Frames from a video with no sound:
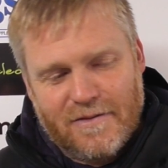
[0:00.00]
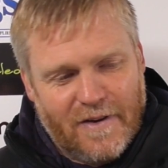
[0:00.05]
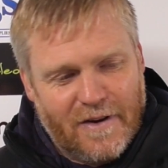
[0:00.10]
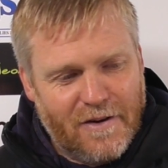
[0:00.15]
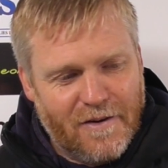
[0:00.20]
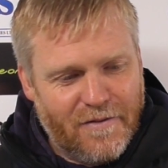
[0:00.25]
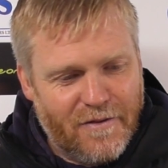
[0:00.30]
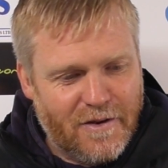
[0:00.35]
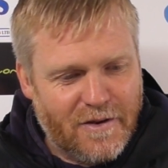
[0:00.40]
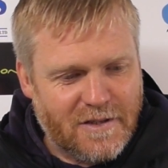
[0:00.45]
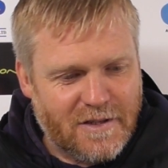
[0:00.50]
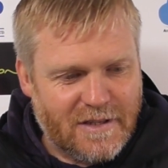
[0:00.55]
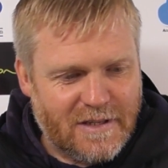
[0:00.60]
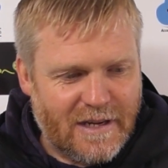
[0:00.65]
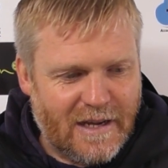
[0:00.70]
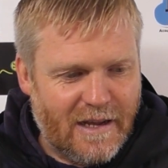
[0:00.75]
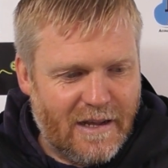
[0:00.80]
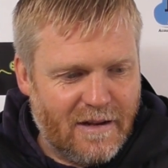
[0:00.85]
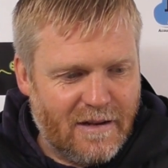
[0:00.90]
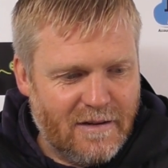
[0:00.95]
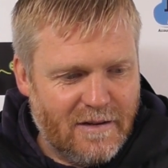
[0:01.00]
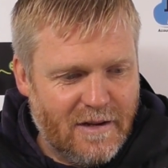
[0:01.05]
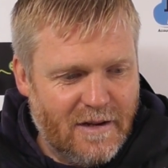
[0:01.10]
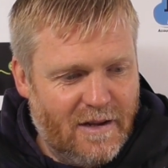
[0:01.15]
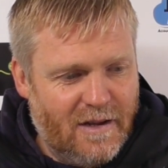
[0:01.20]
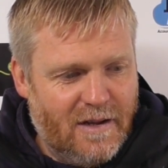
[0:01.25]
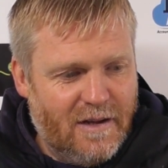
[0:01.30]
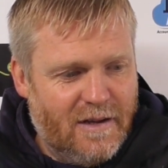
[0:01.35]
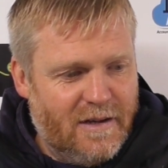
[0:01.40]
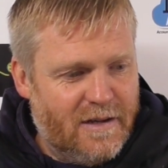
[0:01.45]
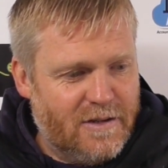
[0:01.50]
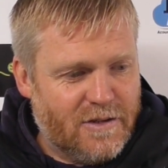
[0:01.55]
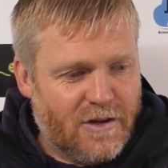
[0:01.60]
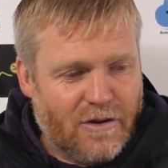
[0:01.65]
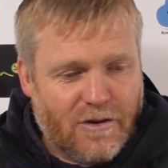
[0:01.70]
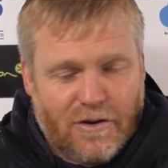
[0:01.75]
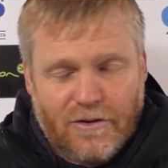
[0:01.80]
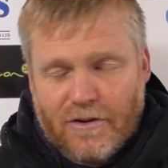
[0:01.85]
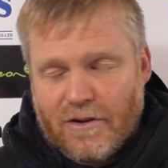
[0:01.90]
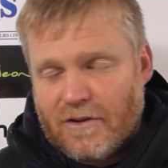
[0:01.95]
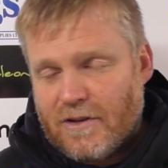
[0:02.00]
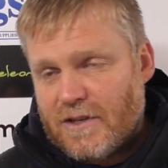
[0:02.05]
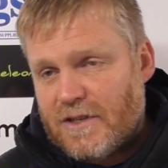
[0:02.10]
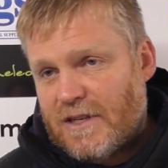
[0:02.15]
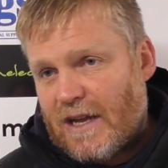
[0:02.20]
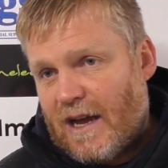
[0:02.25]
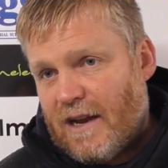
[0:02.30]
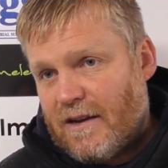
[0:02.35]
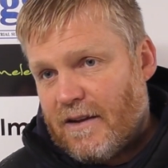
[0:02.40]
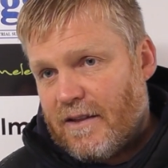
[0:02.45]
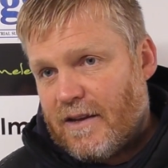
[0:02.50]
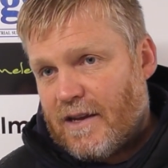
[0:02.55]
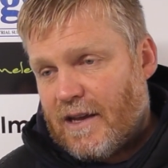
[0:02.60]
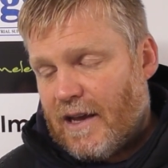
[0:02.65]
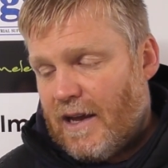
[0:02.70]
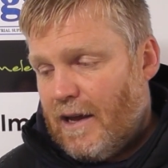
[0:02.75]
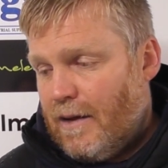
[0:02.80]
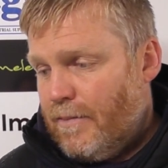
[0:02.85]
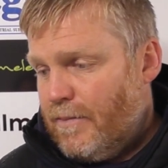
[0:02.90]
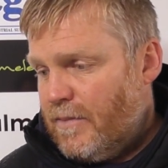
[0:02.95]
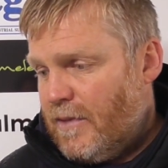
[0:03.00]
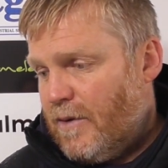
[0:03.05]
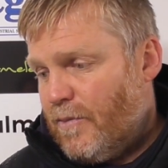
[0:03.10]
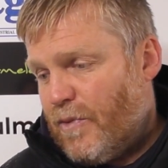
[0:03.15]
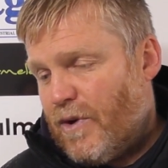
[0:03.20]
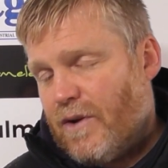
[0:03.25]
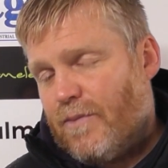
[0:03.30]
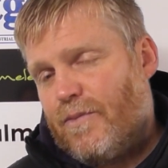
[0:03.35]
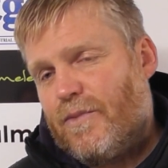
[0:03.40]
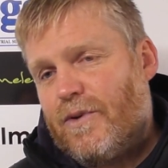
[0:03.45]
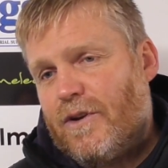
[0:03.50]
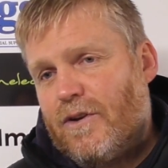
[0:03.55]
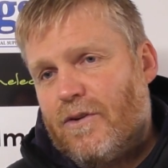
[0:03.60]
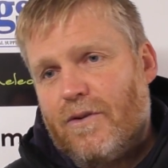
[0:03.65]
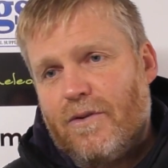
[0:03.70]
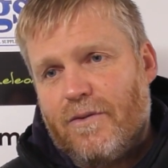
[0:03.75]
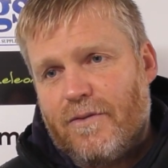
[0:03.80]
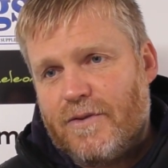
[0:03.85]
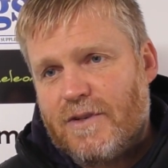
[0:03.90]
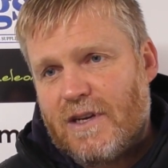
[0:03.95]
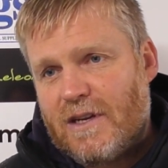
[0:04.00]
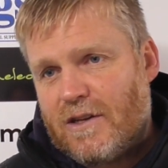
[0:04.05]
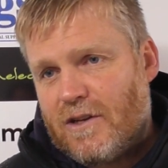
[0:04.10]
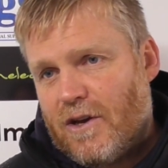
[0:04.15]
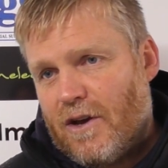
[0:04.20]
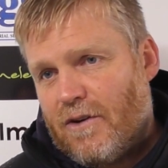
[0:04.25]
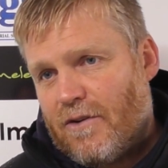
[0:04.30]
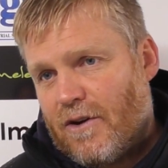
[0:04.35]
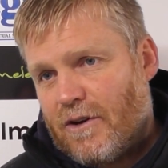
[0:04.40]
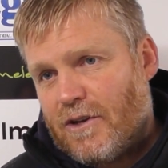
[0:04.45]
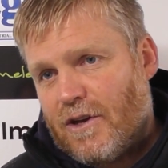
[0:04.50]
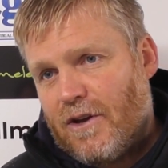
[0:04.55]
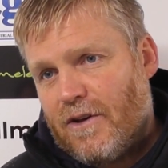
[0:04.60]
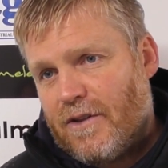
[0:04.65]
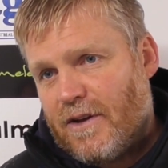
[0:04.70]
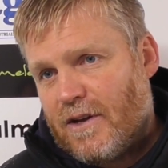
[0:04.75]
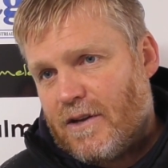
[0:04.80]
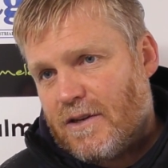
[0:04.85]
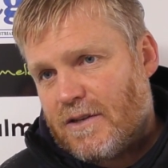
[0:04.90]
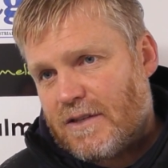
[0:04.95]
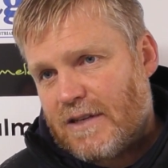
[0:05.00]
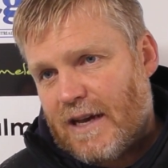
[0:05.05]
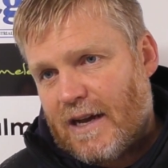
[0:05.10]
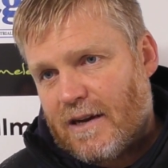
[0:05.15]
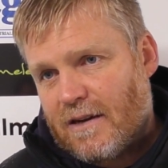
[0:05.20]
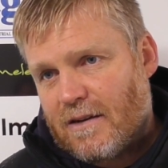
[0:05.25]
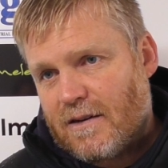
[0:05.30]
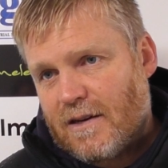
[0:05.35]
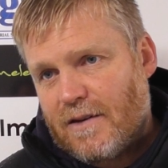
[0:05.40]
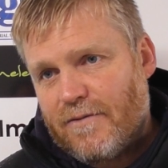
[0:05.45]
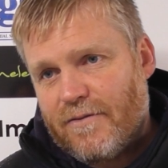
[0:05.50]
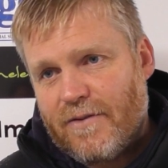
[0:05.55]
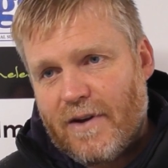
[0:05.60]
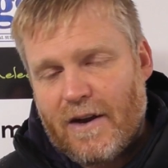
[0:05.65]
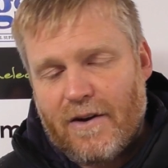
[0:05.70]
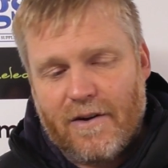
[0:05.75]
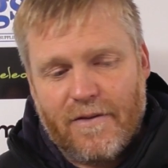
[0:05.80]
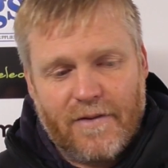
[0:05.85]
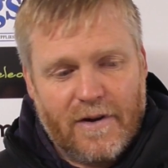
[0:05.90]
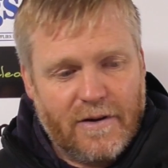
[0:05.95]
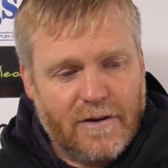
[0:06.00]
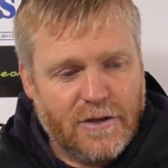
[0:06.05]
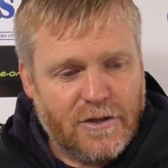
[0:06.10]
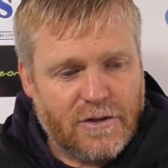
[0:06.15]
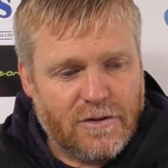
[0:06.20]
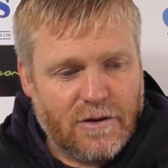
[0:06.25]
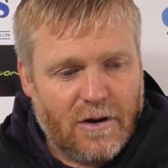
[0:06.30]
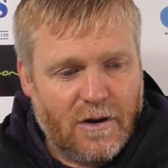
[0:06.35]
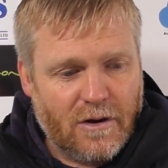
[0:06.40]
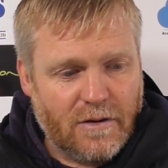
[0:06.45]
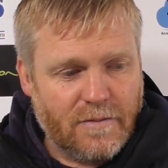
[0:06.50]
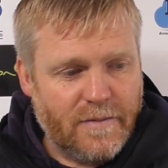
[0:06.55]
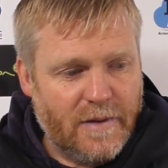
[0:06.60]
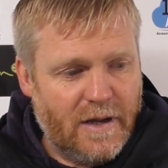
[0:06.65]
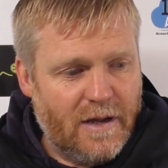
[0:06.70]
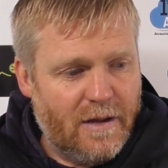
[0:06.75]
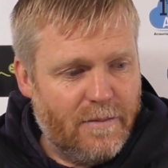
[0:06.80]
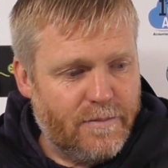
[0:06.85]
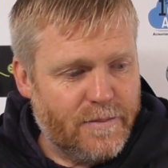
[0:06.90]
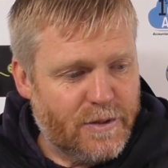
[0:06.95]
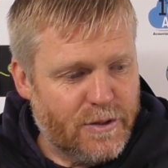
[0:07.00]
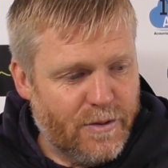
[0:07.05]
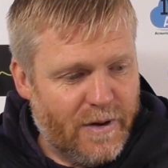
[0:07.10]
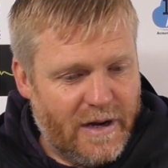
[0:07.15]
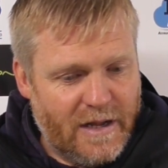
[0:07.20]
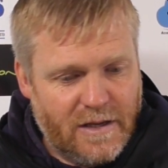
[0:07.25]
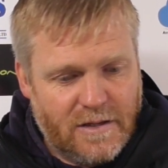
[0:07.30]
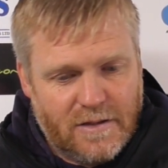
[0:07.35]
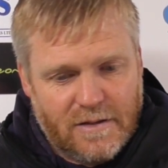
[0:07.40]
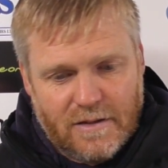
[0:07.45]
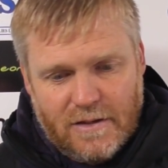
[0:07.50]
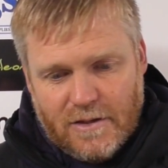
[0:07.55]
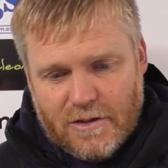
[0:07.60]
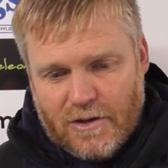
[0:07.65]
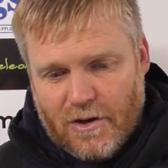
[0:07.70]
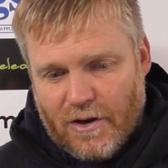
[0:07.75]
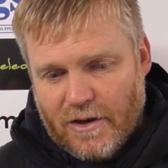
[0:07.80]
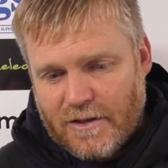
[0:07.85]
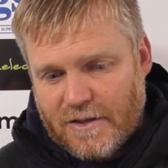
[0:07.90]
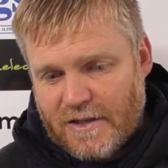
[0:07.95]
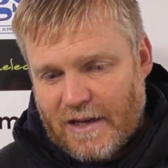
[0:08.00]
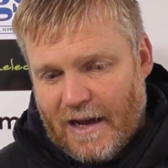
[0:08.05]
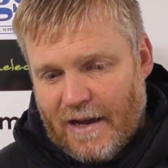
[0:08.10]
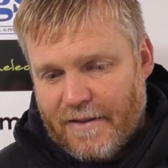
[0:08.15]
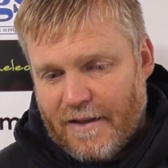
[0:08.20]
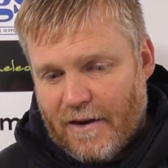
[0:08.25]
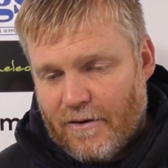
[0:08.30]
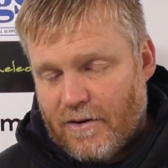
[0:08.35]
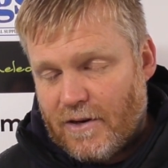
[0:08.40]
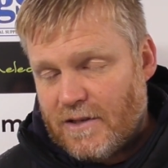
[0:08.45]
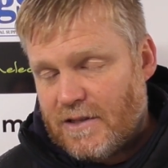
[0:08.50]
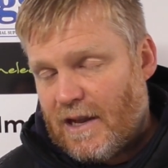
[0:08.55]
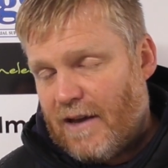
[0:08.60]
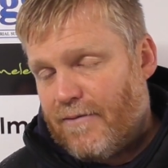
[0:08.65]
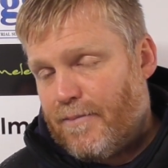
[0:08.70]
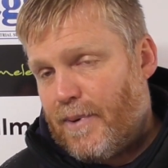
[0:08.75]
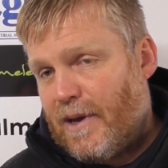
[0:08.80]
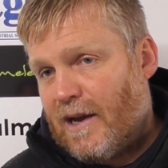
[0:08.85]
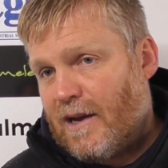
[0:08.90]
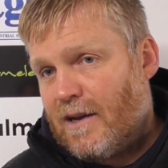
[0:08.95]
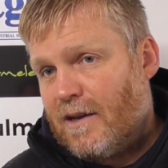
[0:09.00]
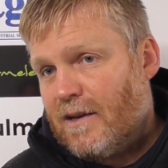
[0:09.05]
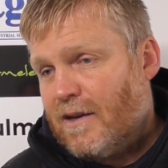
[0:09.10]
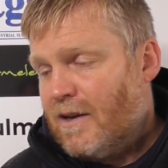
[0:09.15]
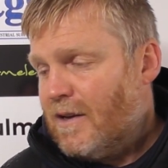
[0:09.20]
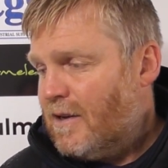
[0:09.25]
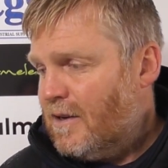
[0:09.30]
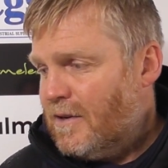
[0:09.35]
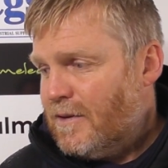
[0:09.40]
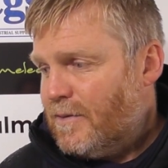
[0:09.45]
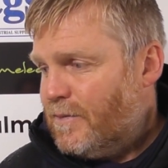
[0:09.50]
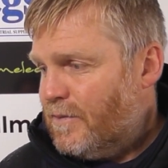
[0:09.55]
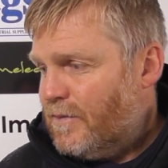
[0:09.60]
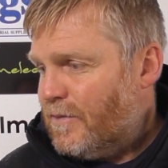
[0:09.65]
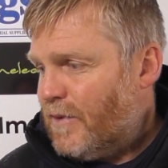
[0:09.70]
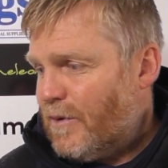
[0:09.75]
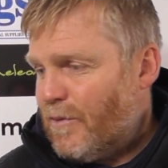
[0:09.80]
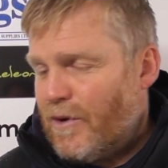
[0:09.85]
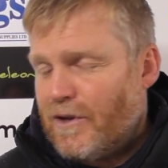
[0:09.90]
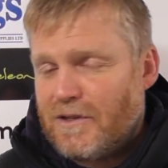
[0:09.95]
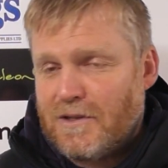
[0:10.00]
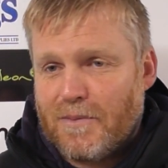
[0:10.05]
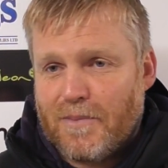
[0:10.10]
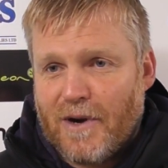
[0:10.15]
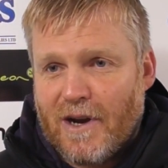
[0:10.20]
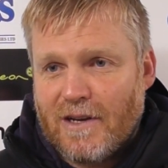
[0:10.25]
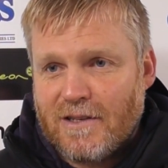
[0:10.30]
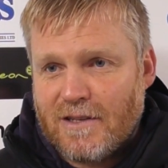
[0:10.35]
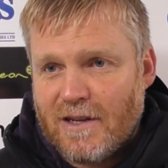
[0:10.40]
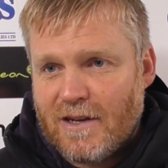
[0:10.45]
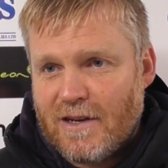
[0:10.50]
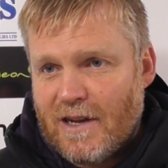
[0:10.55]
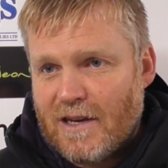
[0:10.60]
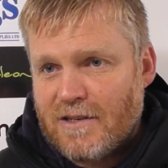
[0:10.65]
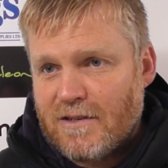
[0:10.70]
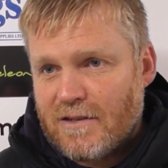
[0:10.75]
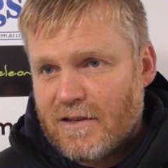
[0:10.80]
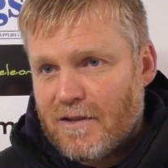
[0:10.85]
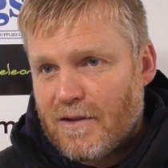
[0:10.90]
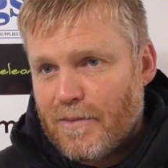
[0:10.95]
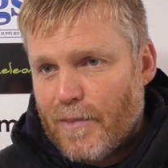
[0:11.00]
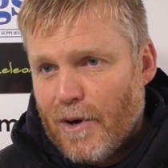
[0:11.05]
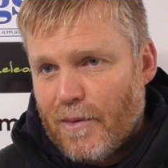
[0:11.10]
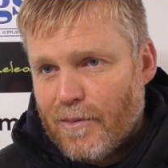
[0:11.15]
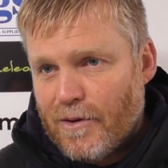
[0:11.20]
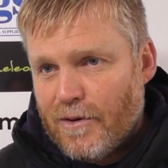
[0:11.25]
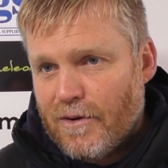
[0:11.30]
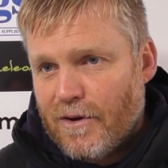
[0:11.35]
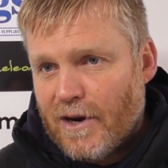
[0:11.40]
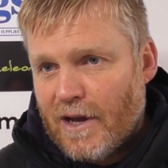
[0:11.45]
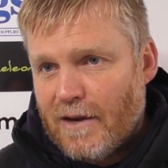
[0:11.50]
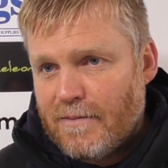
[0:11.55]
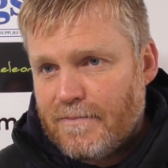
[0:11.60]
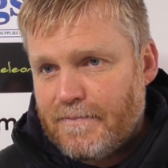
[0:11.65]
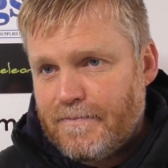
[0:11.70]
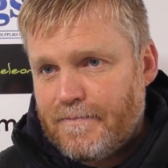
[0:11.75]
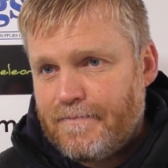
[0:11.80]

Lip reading: He's very versatile. He's got good understanding of the game, and we've seen year on year that he's technically very, very strong. So when he's cut inside there on his left peg, we weren't surprised that it nestled in the bottom corner.